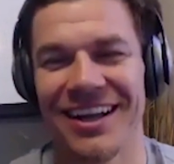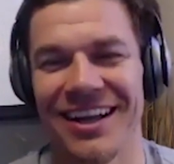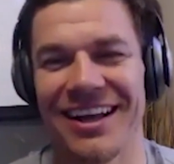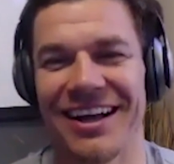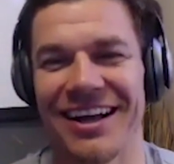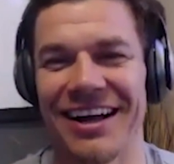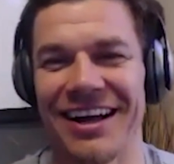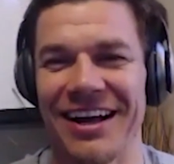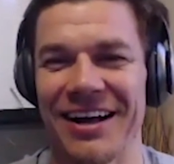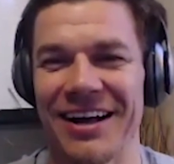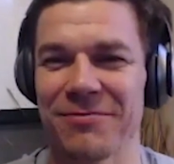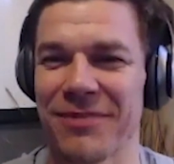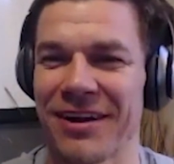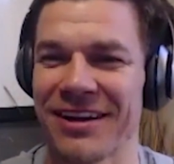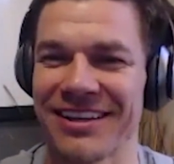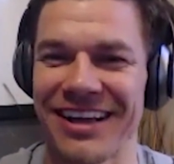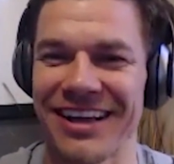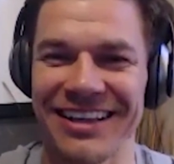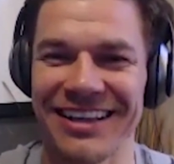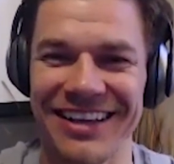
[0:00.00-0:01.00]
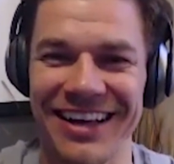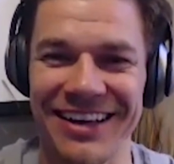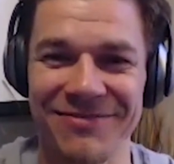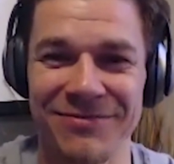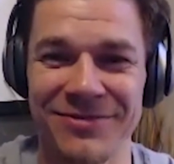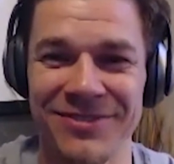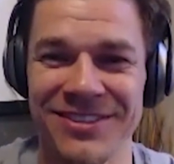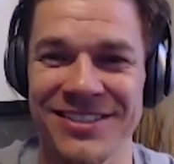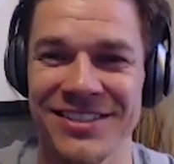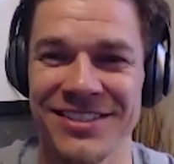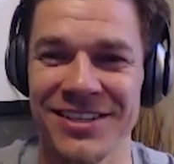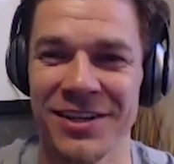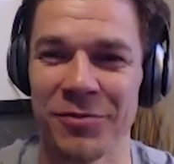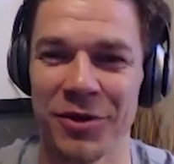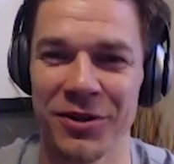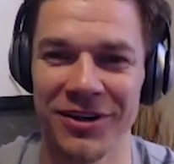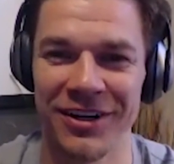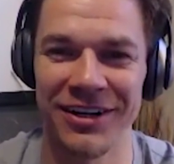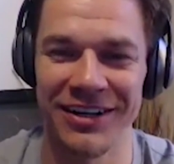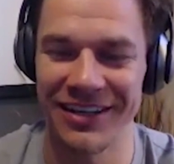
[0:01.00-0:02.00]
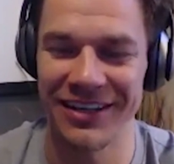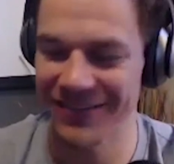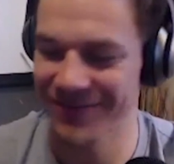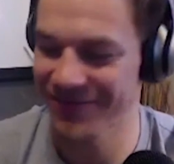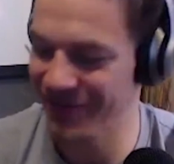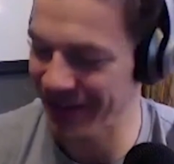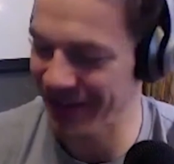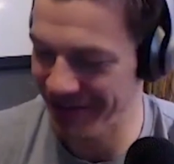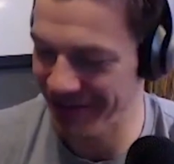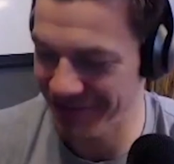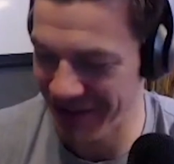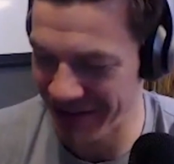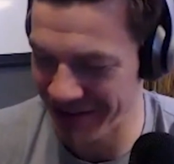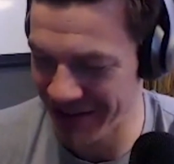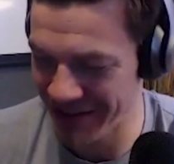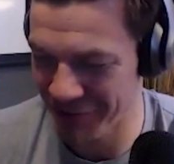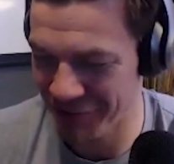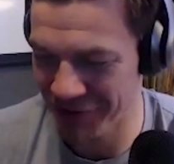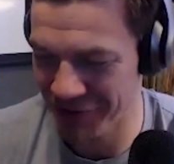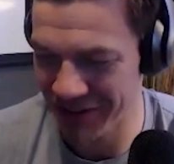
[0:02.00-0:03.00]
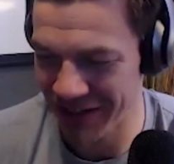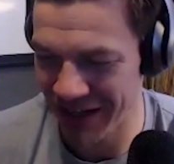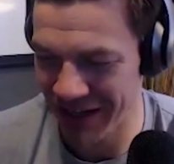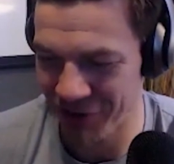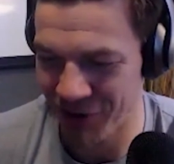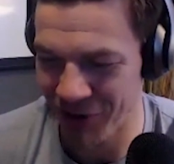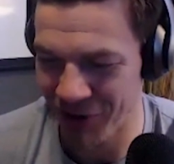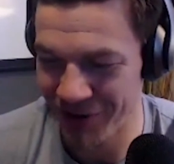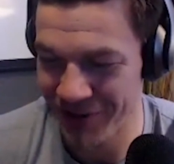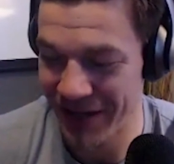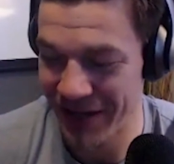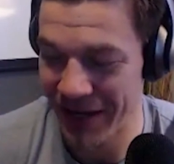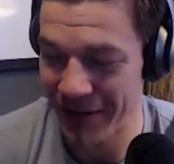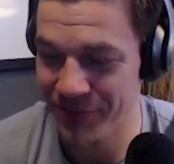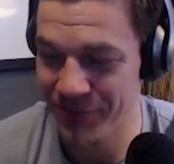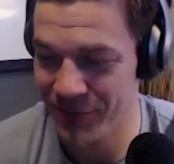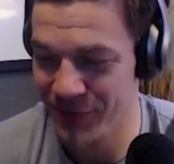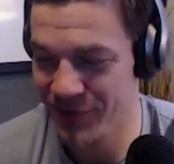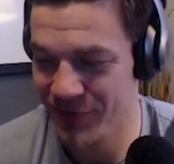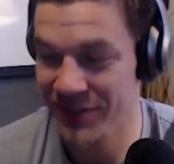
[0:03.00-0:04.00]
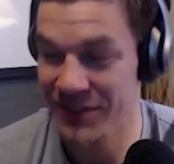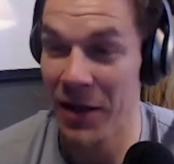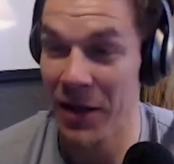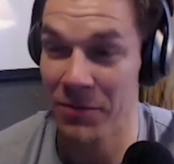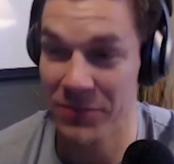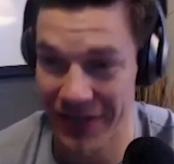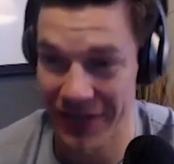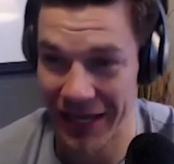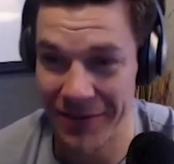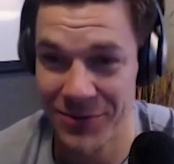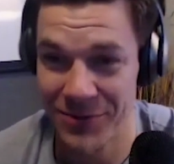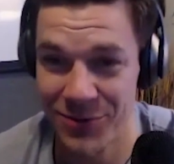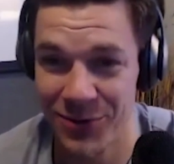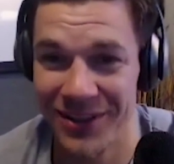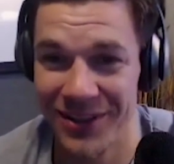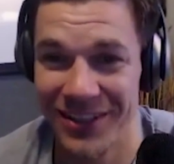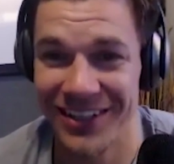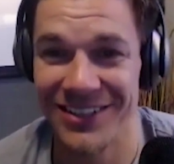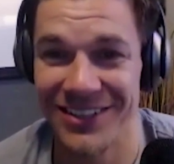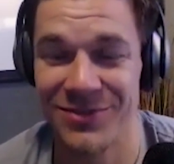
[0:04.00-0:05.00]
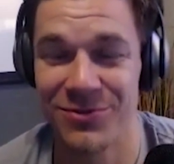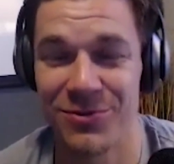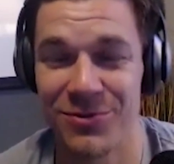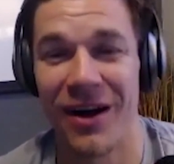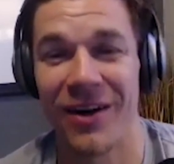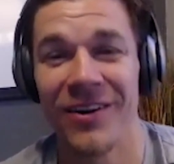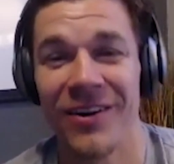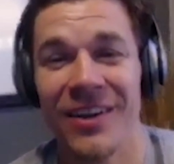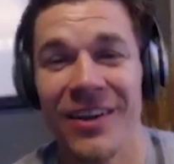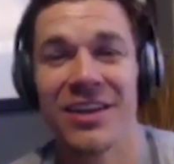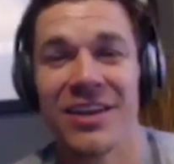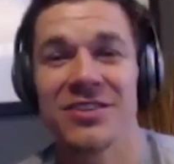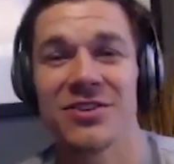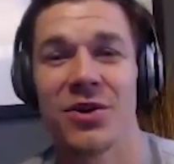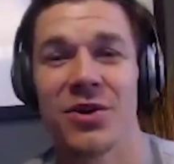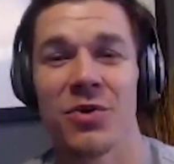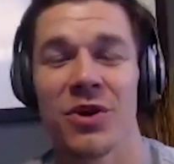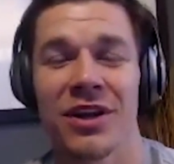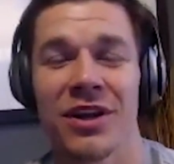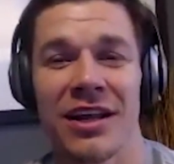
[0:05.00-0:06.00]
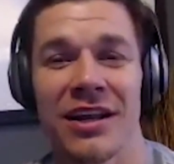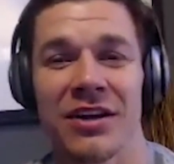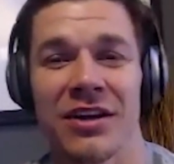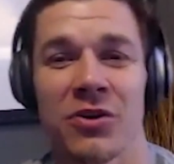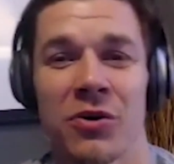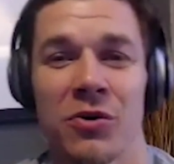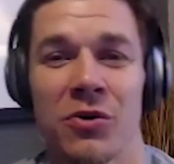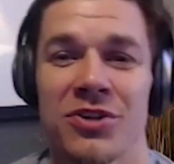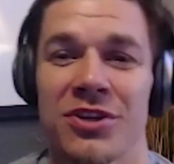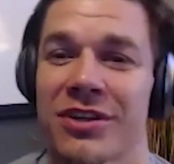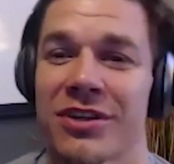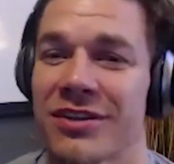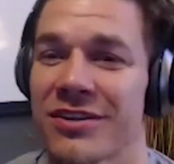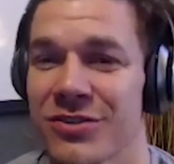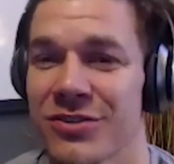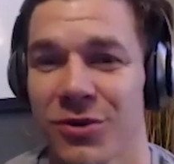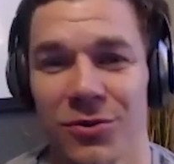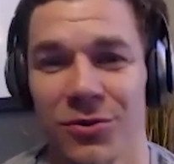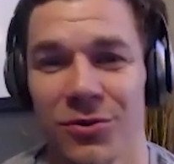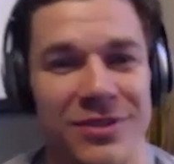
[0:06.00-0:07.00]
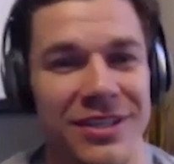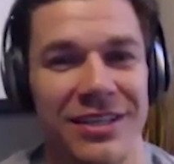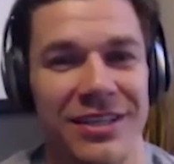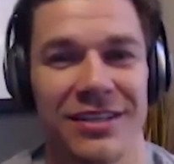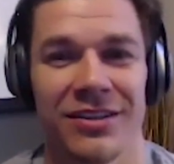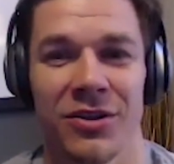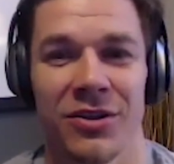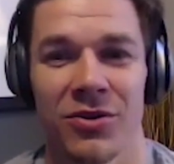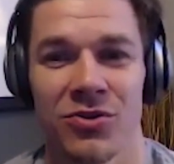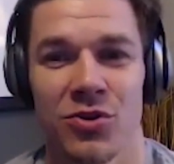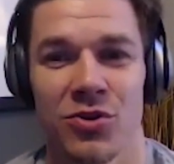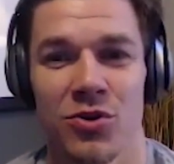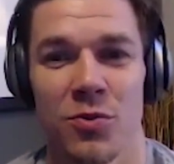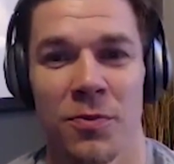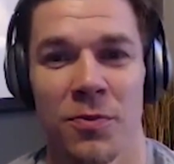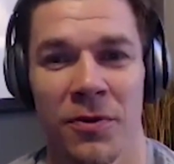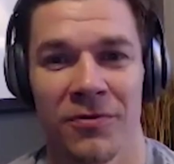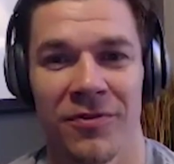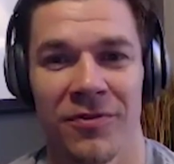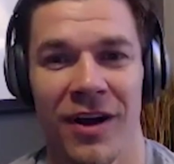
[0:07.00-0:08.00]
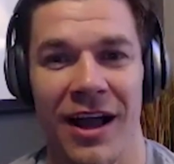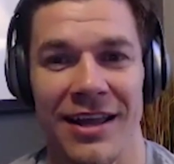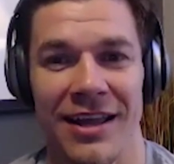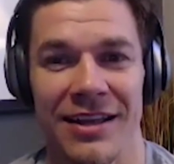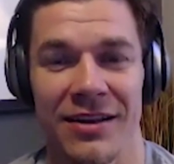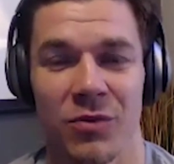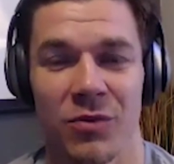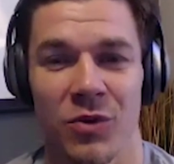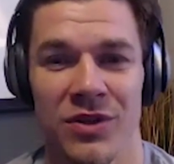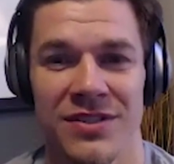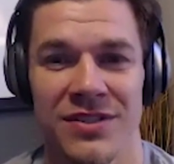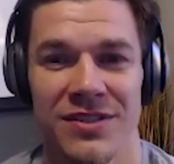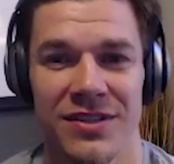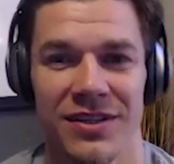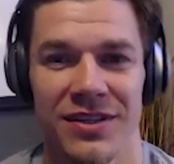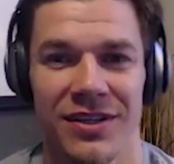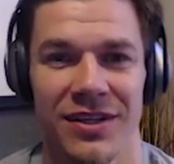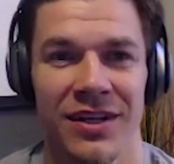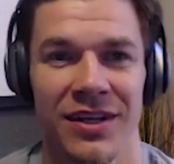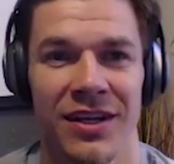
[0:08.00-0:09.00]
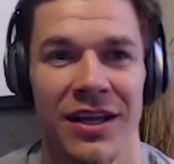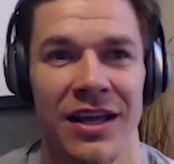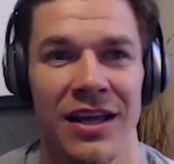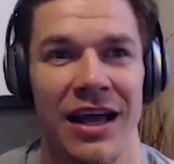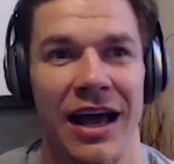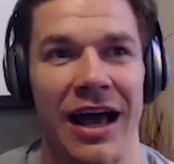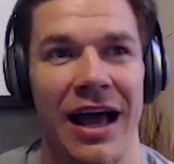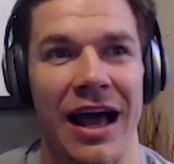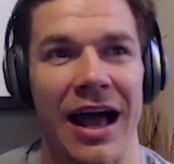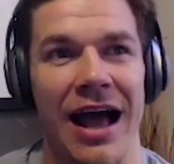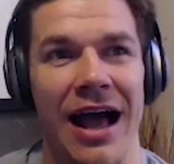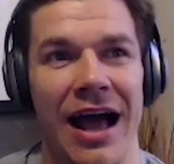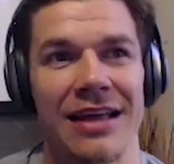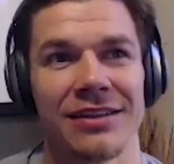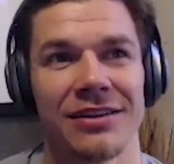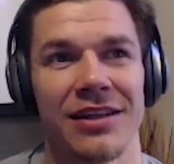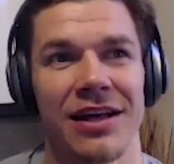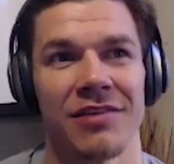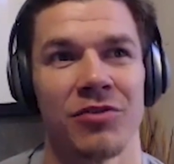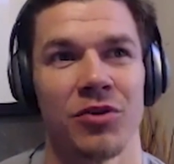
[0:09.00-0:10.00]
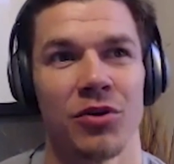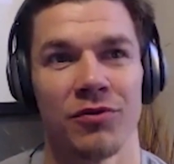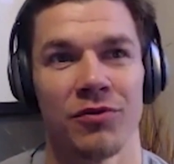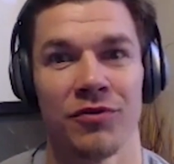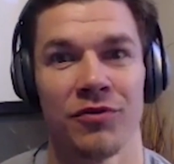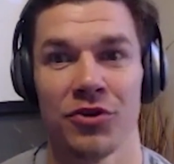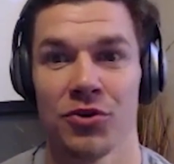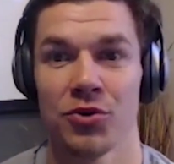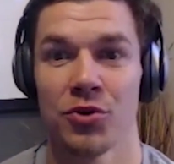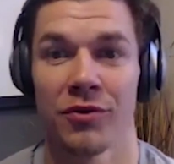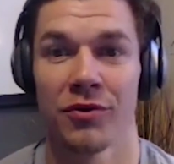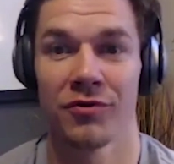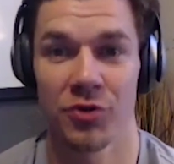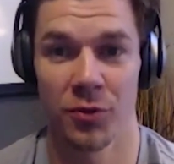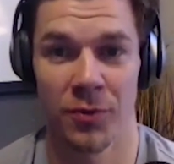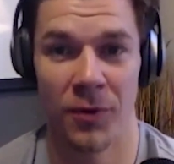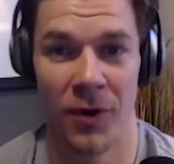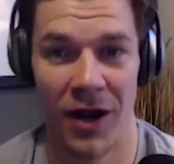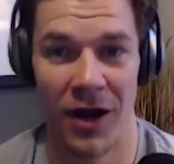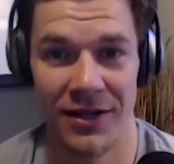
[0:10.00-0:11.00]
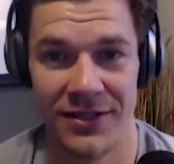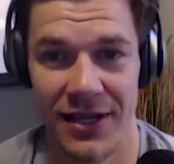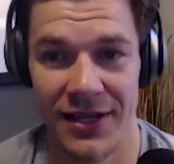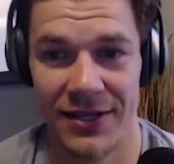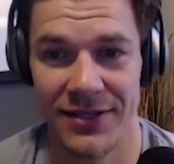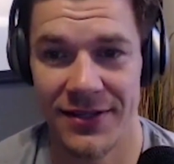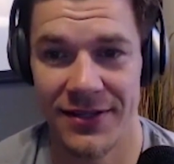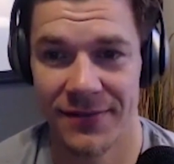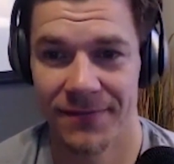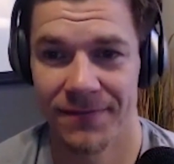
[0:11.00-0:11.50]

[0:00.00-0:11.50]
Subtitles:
I'm similar, and I definitely have a hard time sometimes with it as well. So what kind of coaching, consulting, do you provide, and what's the high level view of your process?